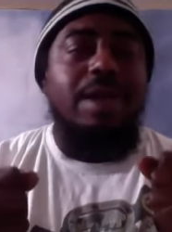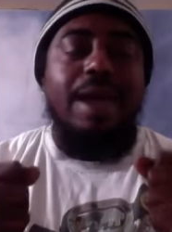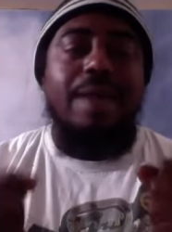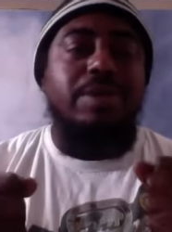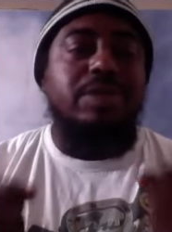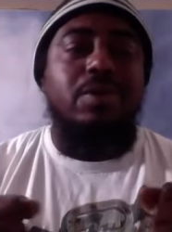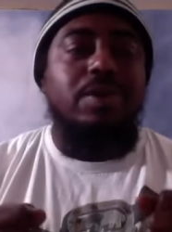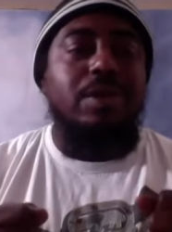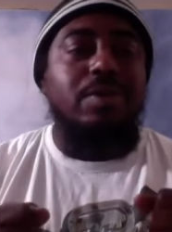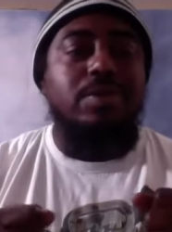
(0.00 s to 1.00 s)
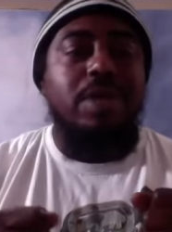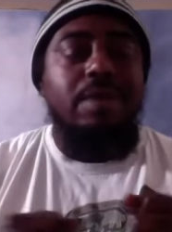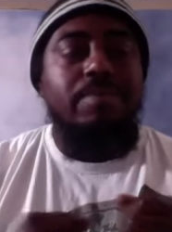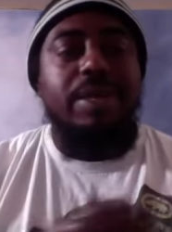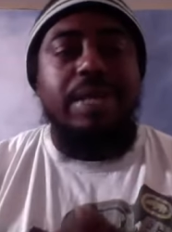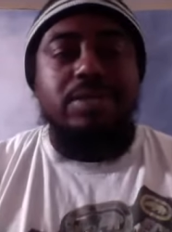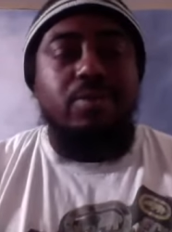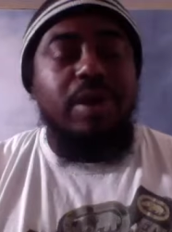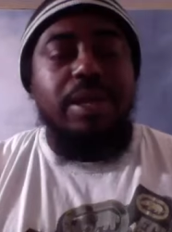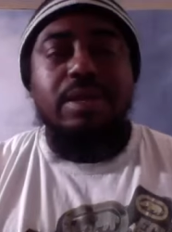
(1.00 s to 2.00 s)
I be so close. But guess
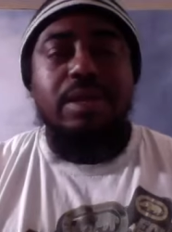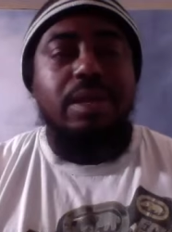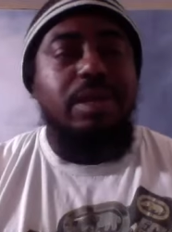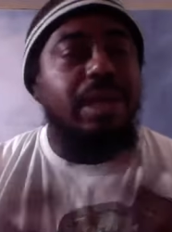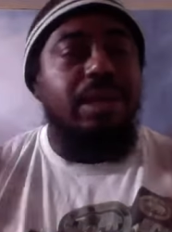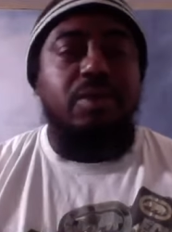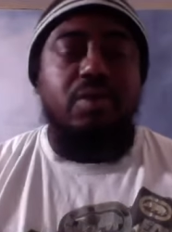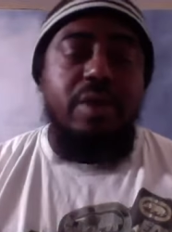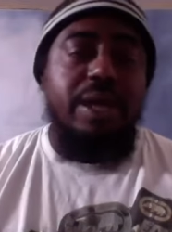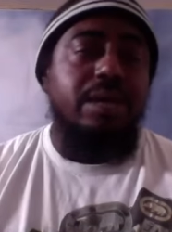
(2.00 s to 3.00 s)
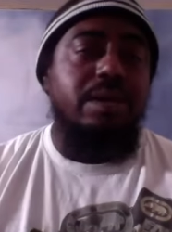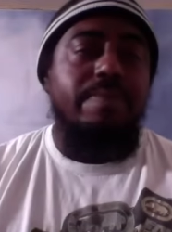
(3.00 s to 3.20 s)
what? I ain't gonna quit.